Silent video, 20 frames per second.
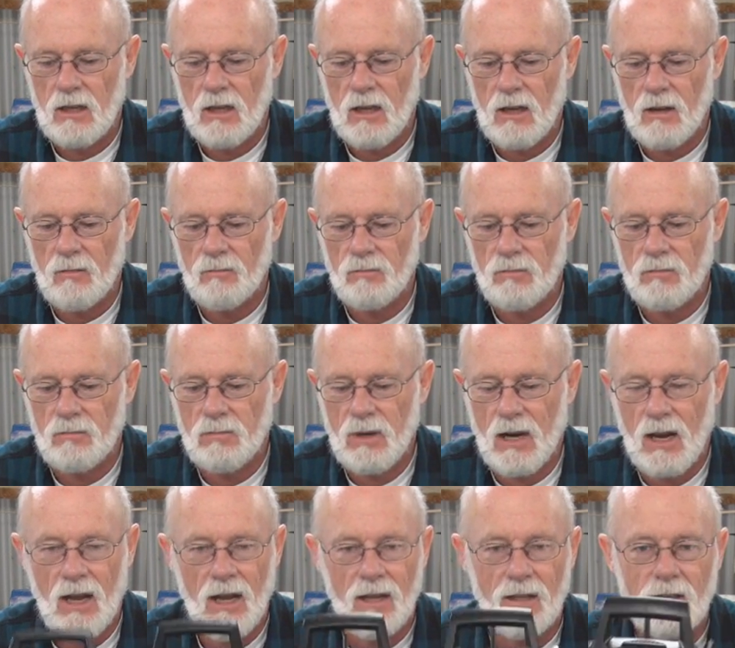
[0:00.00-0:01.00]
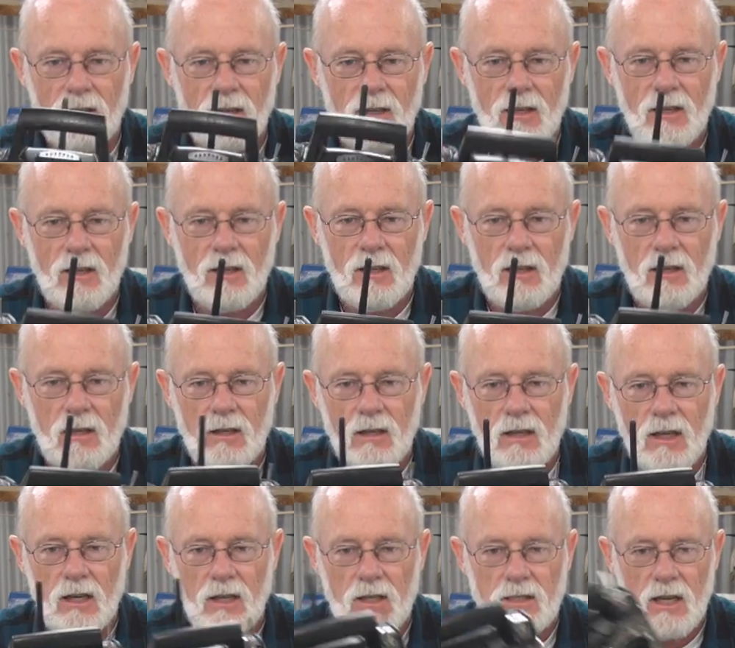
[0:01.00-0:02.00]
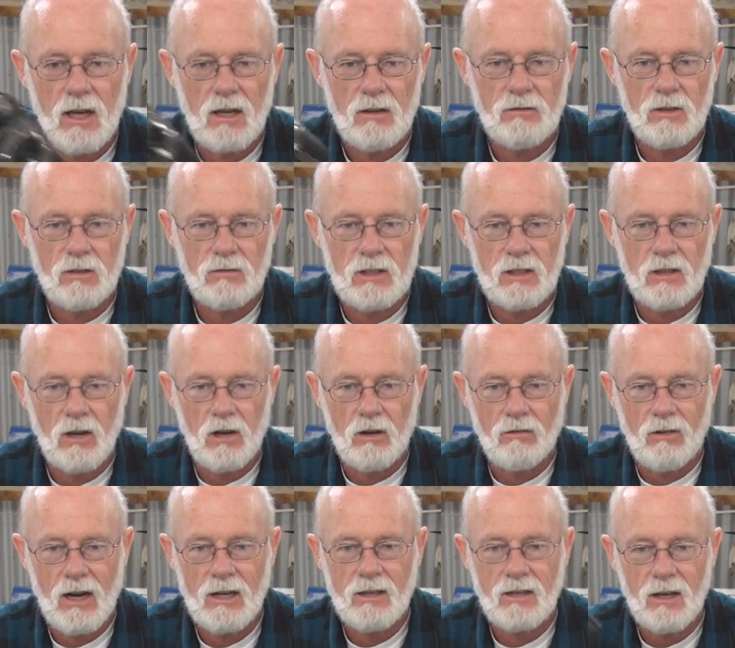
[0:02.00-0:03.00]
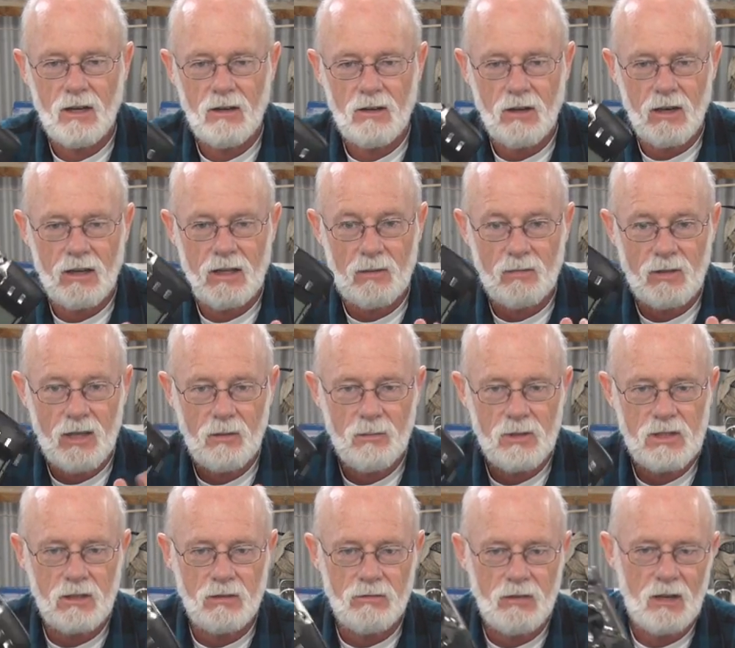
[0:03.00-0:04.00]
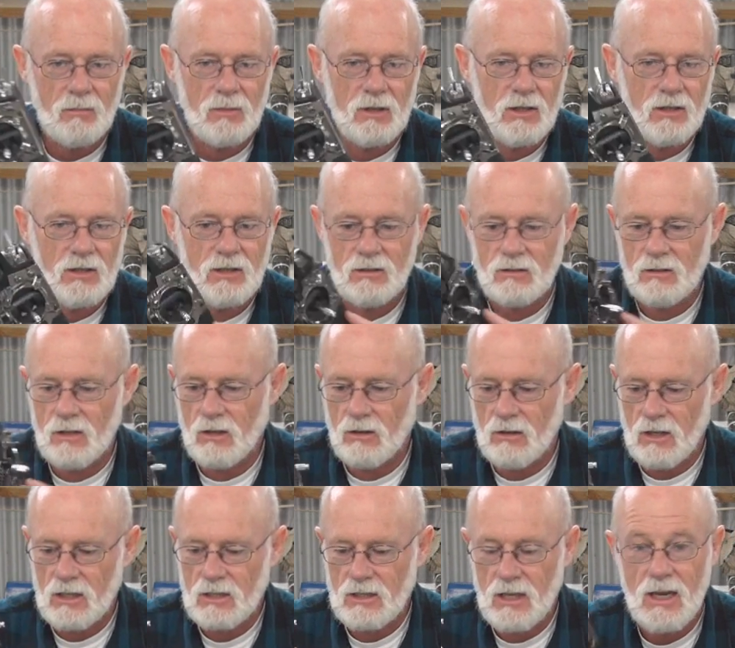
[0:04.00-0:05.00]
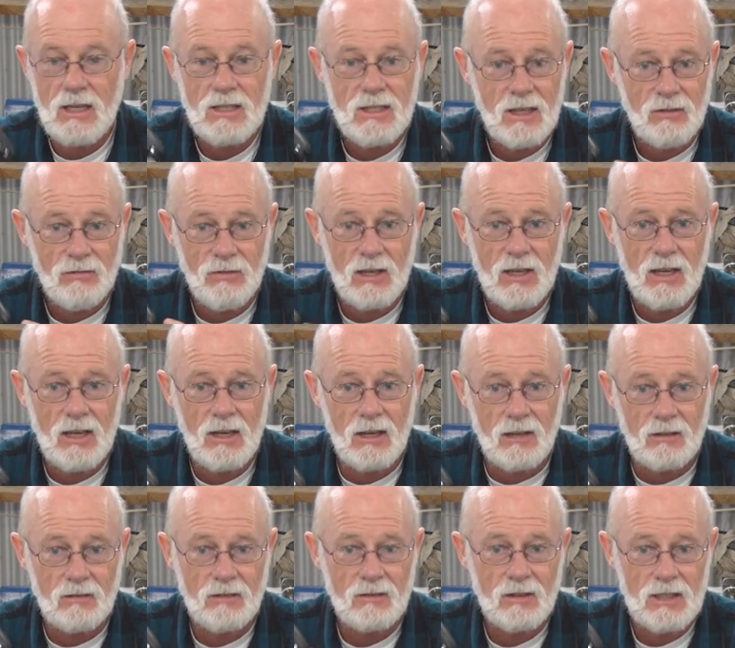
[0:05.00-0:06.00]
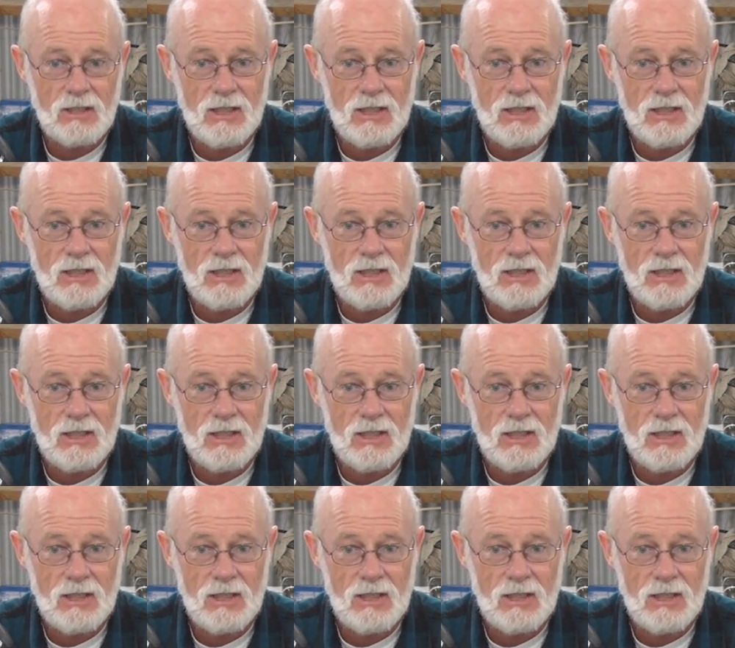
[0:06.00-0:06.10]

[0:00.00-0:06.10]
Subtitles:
But hey, it is a $50 radio. I've got to keep telling myself that because, it's easy to forget it.